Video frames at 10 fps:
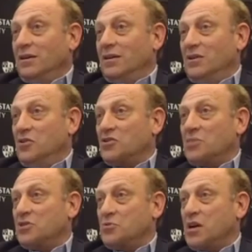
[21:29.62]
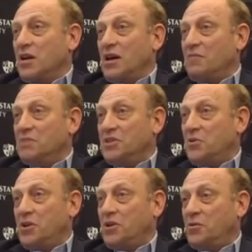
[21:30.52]
the New York Times has run a lot of
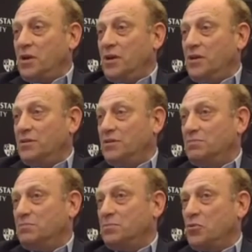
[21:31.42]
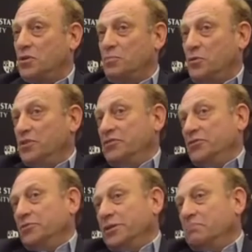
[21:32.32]
material already to support the point of
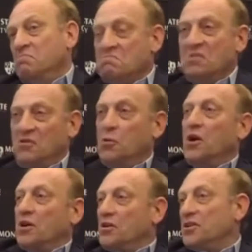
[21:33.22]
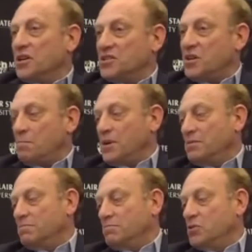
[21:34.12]
view. And if you want to go the next step
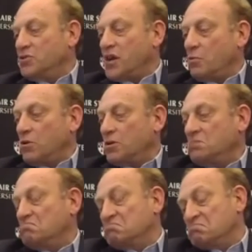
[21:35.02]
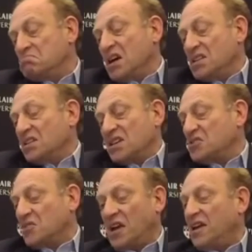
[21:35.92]
and use that word, I think that's
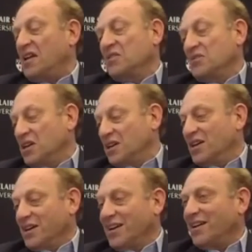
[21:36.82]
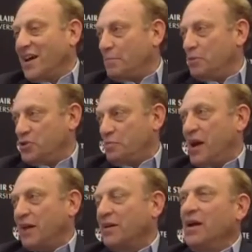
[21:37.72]
okay. And I don't think you're going to get a lot of
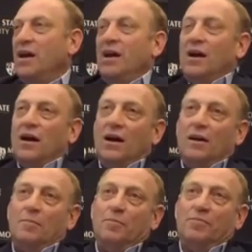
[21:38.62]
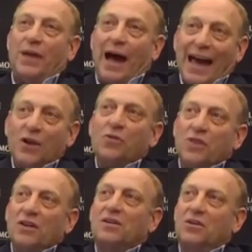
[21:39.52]
pushback. I don't
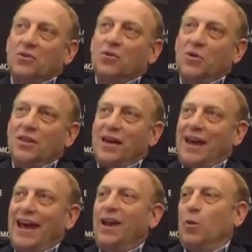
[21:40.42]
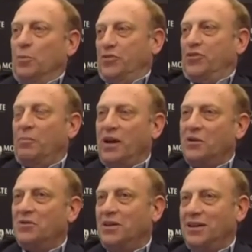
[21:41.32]
think doing that helps. I mean, I
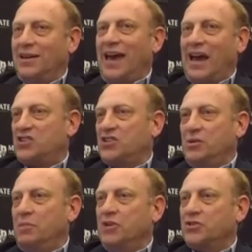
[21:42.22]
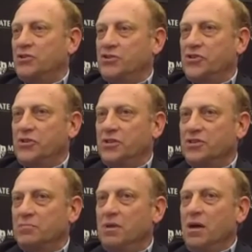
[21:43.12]
don't think it actually makes our journalism